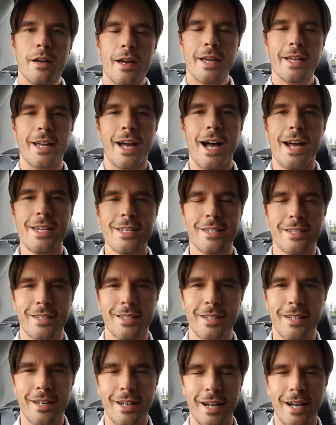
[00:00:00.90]
Hey
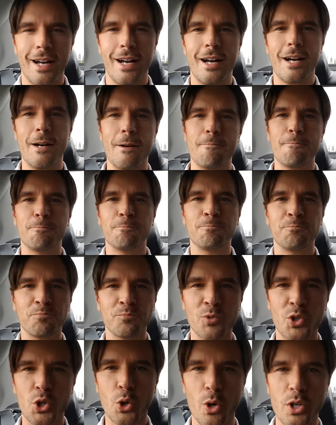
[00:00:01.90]
guys, um,
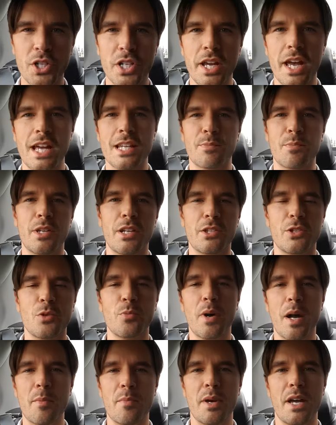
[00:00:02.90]
Georgie asked me to
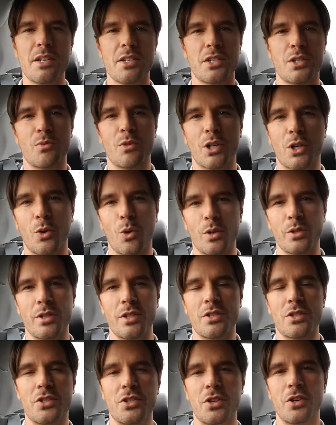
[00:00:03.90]
do my best to record
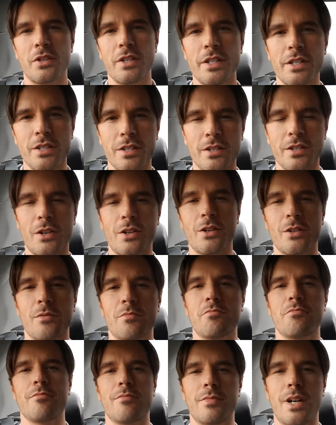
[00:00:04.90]
this journey,
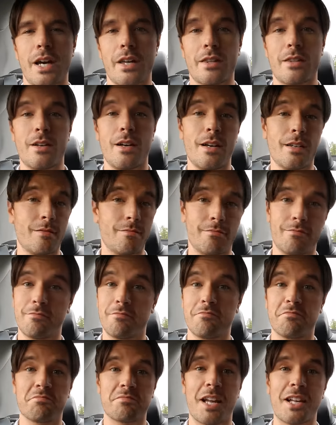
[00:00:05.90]
so I thought
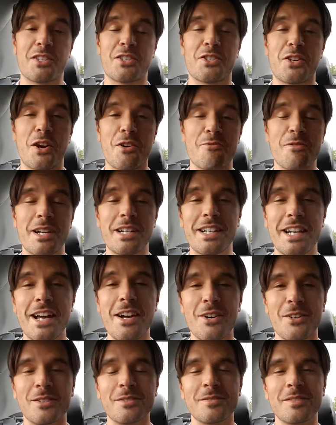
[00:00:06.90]
I'd start right
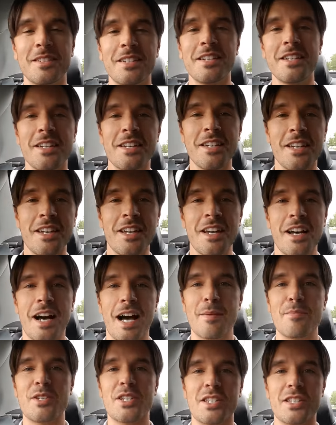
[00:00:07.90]
now.
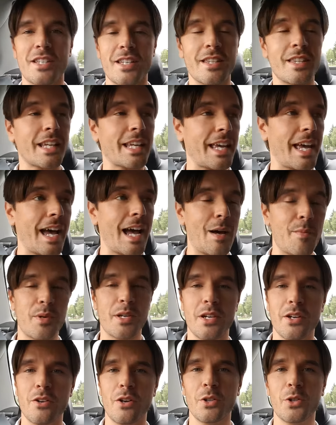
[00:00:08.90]
I'm just in the cab
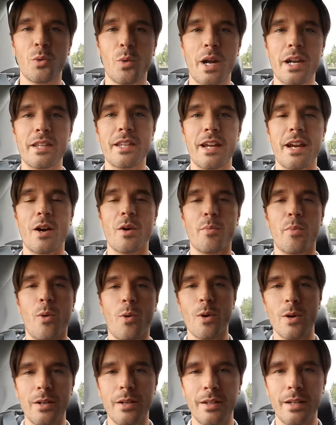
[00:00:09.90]
here on the way to the
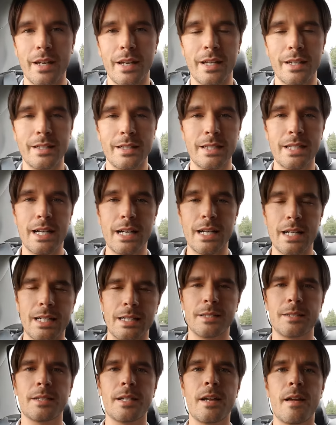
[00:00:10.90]
airport, and uh,